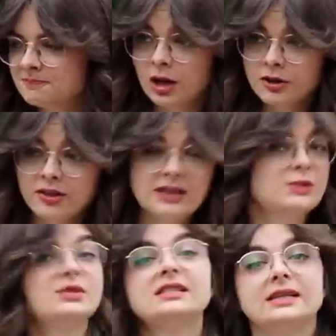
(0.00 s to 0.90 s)
Other
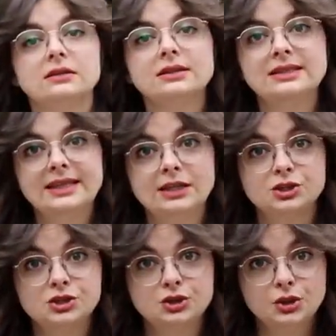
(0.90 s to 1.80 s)
things we still need
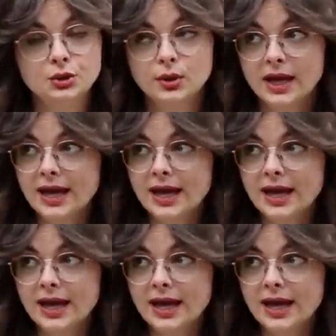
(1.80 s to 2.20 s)
to do